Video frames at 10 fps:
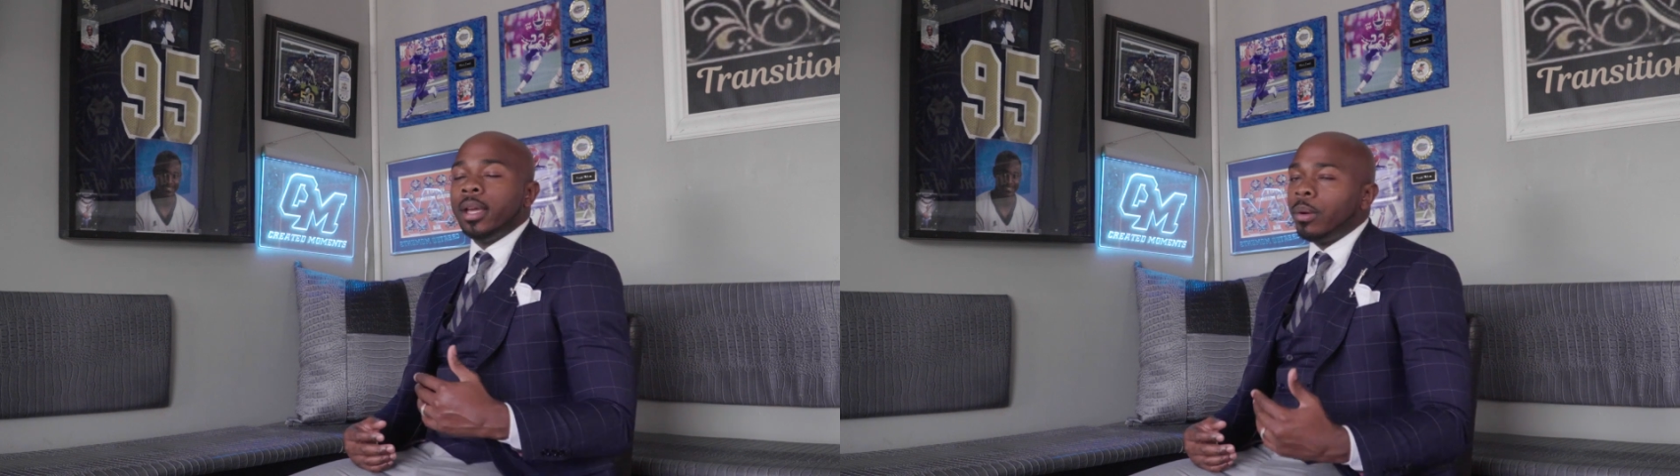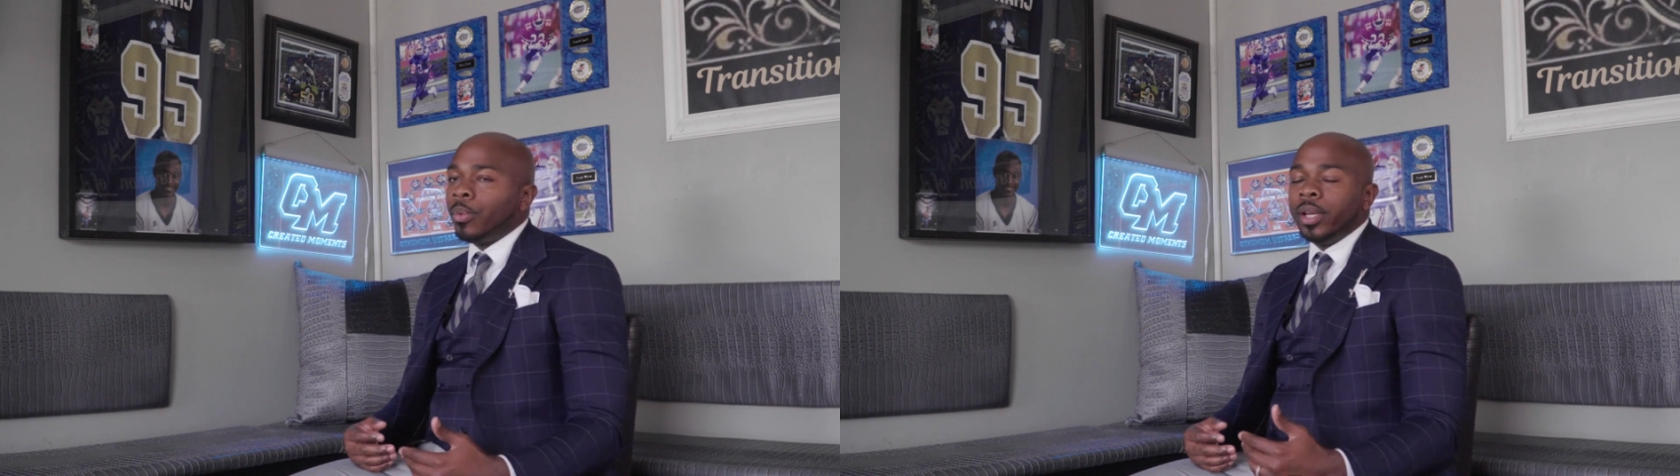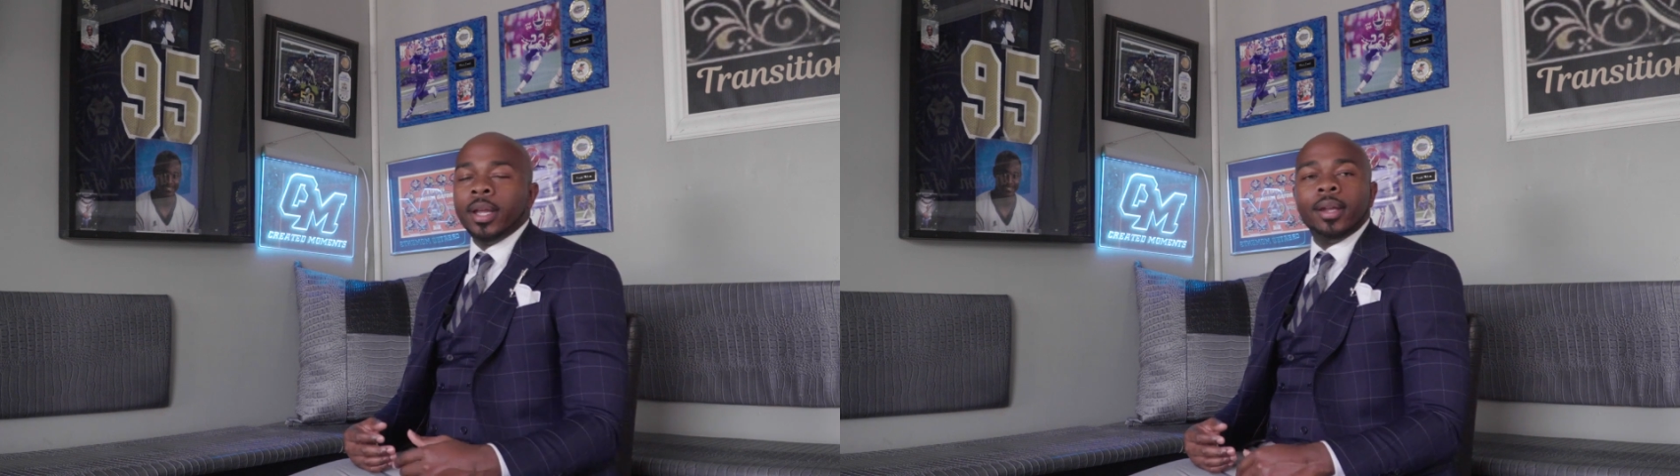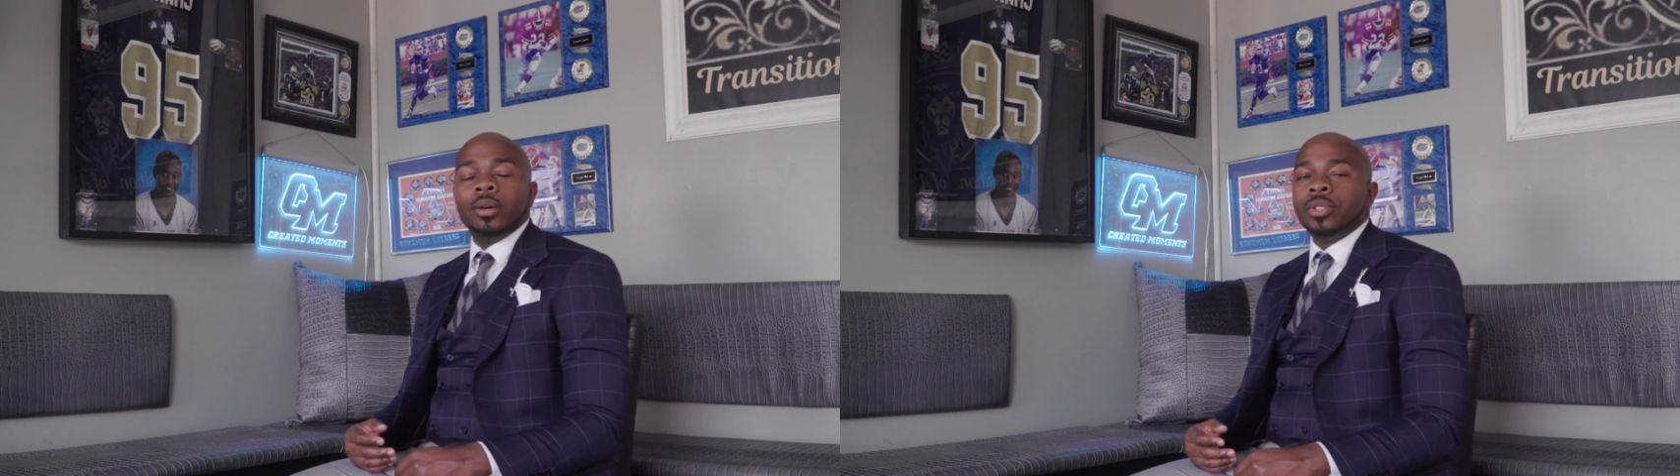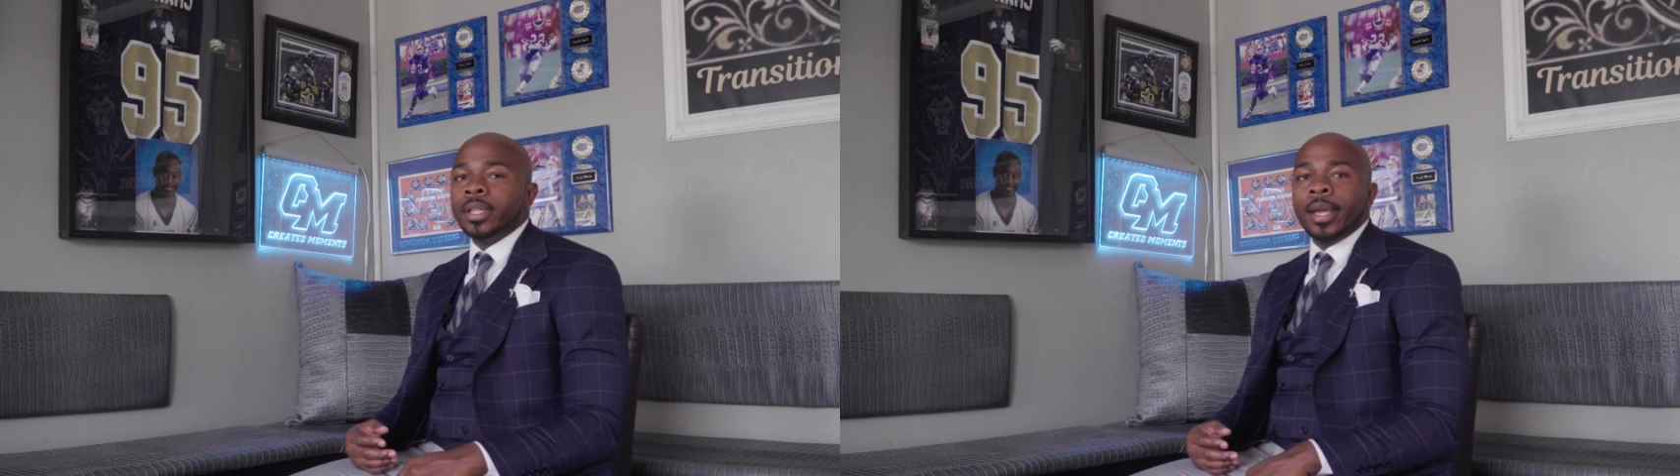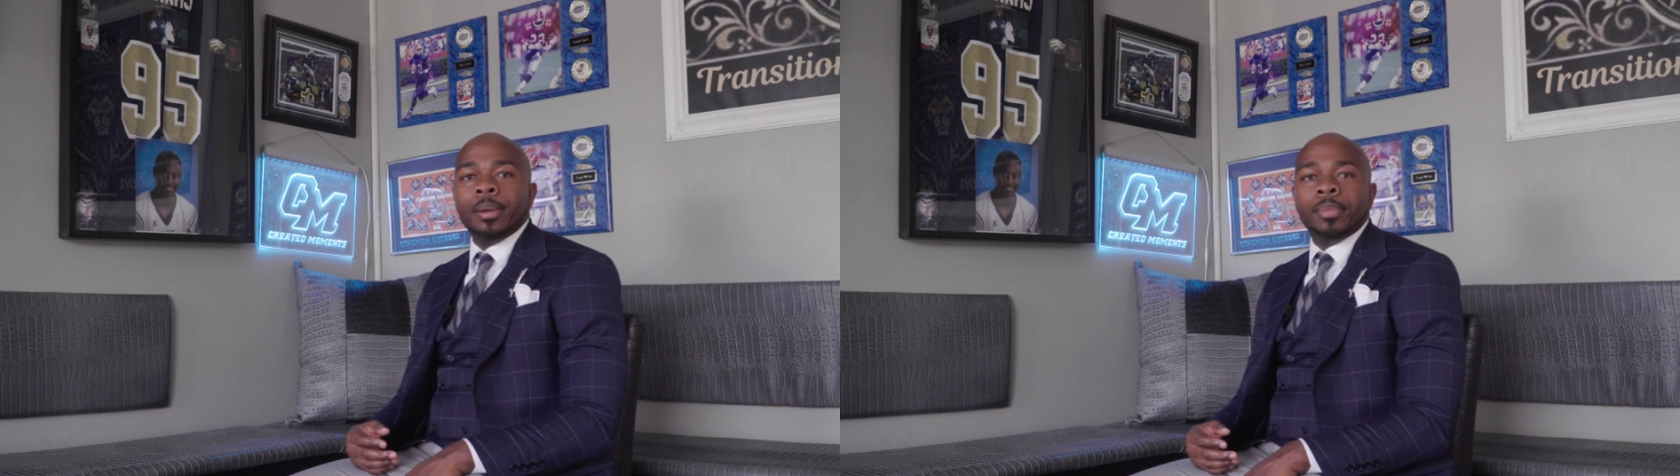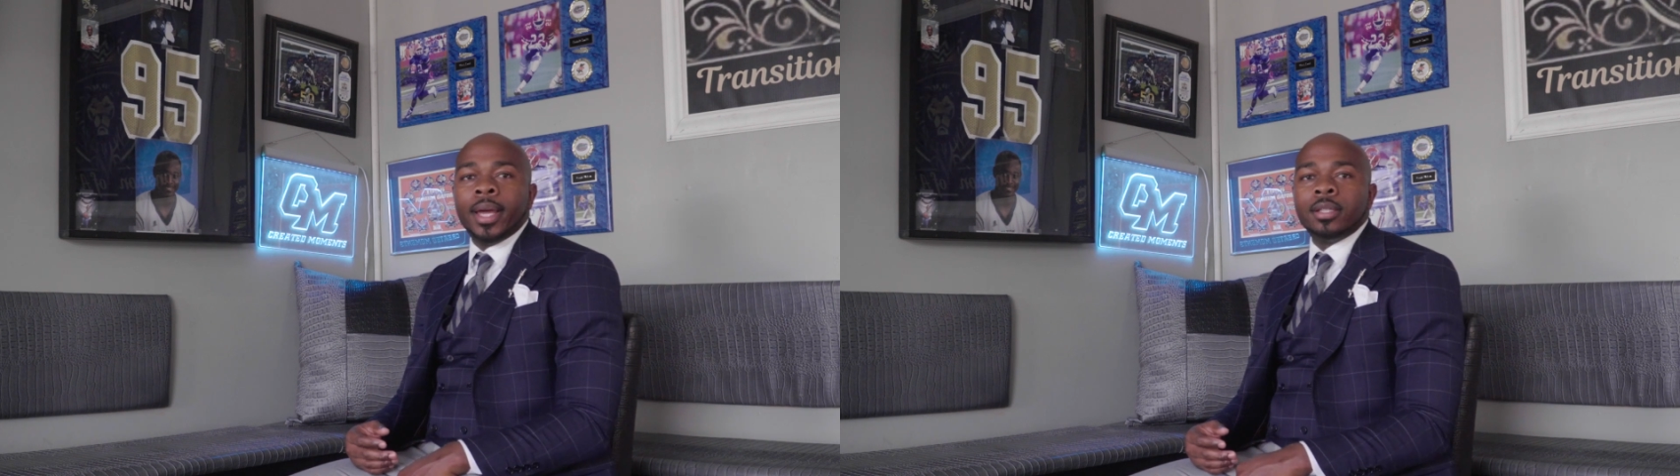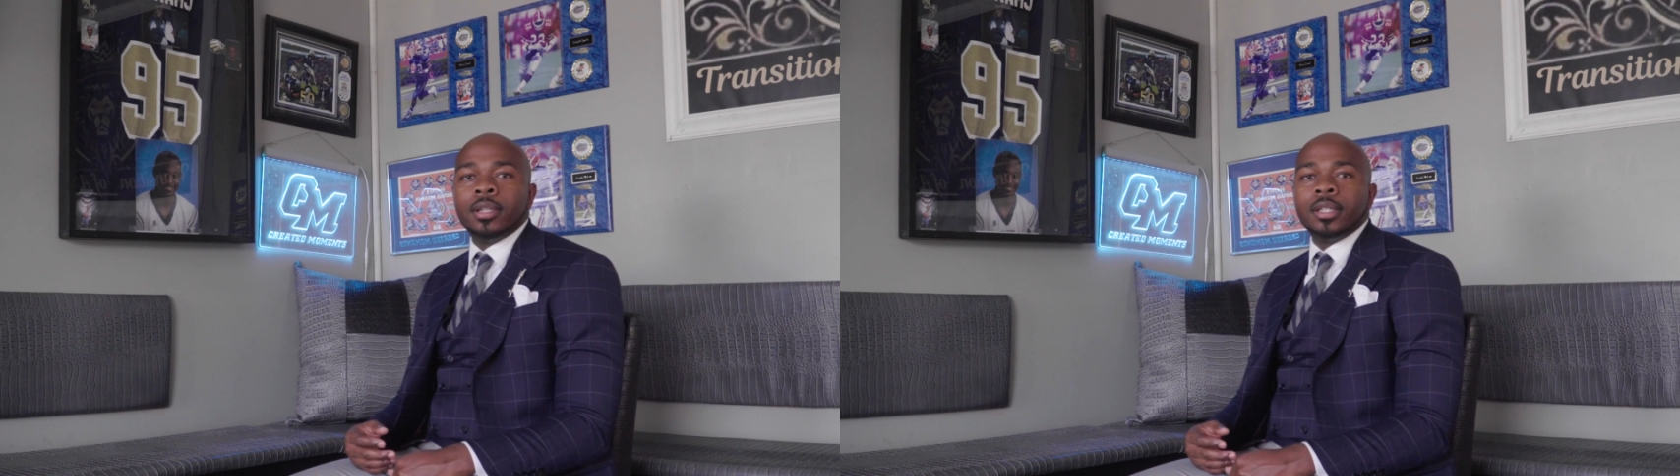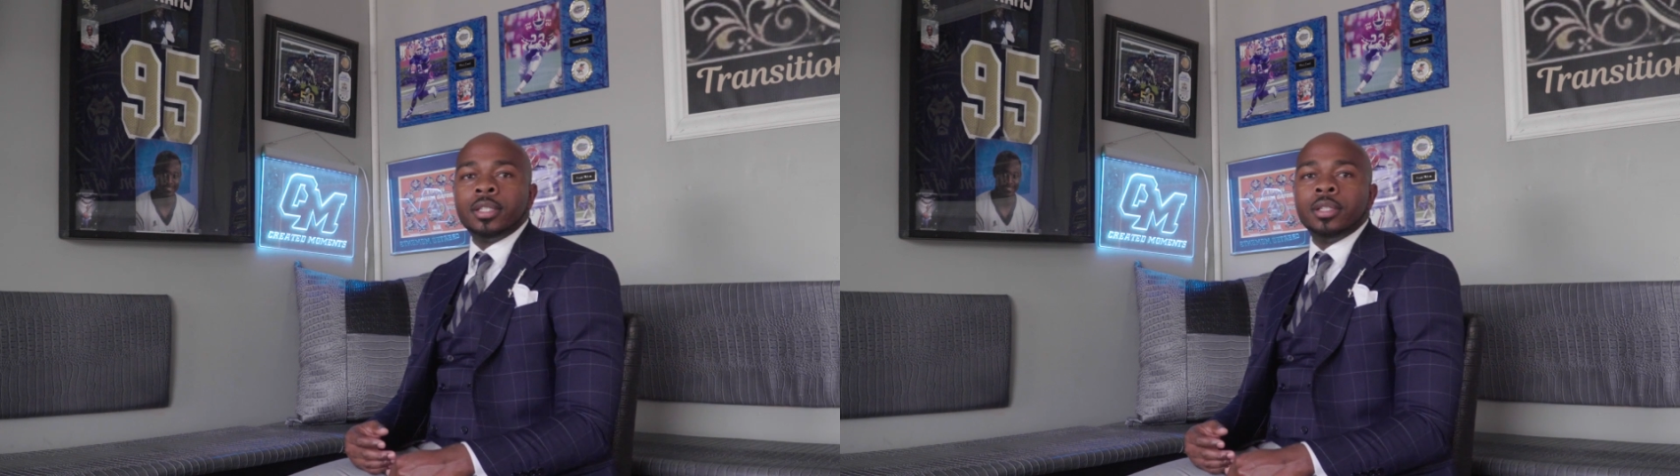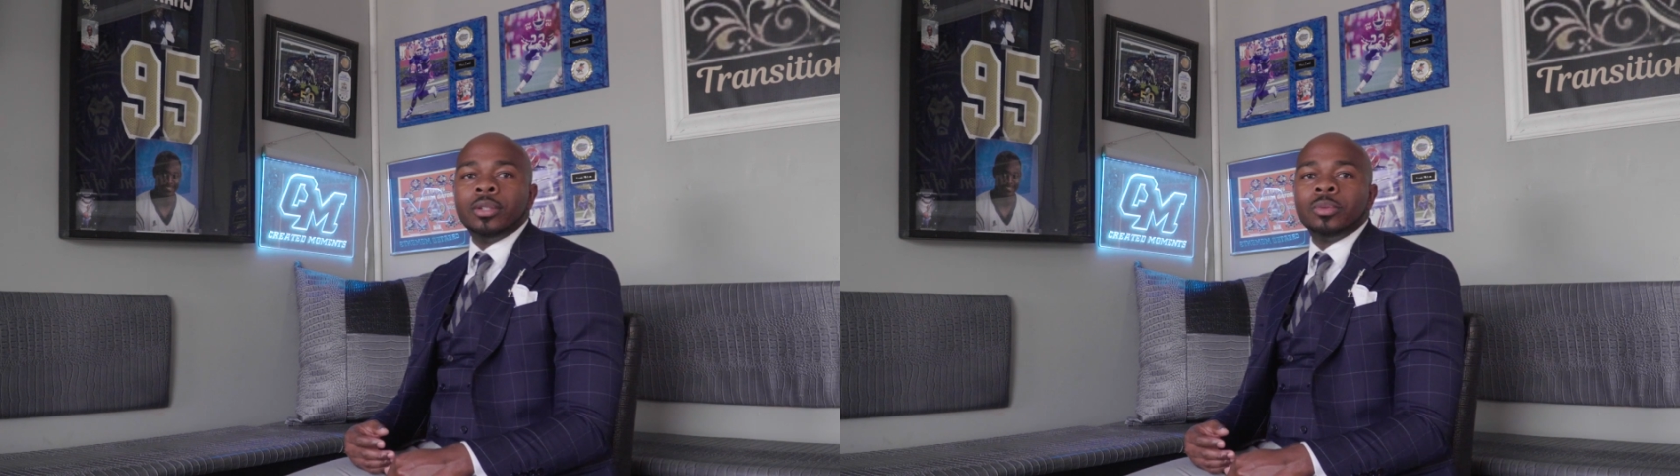kept renting out those same black
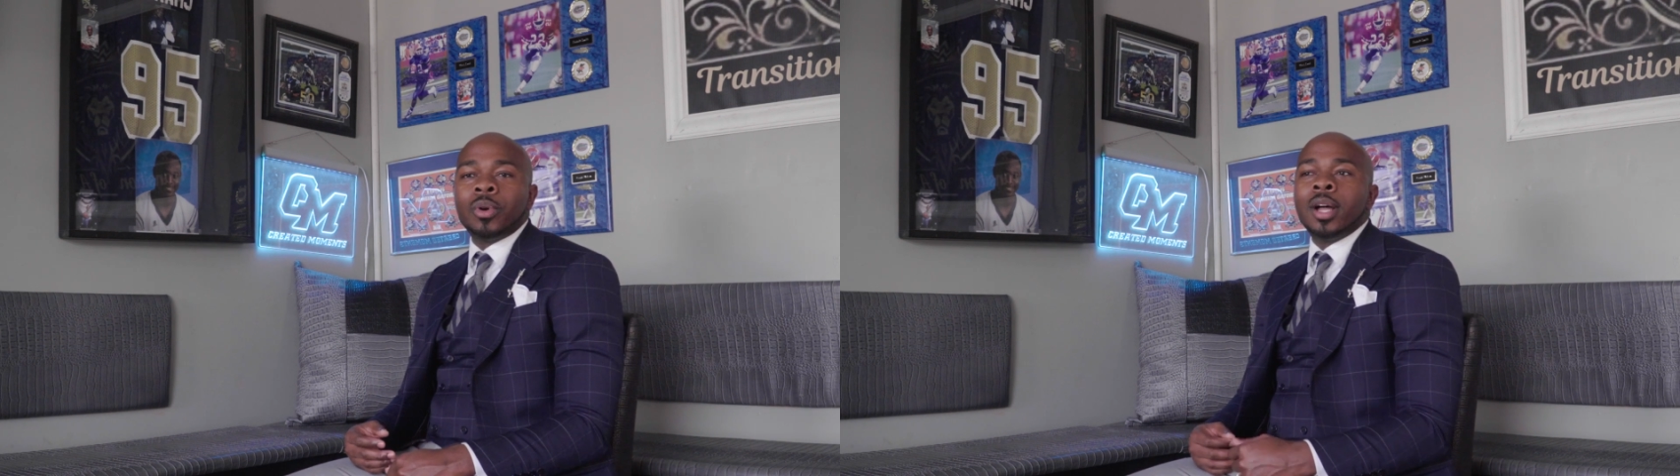tuxedos.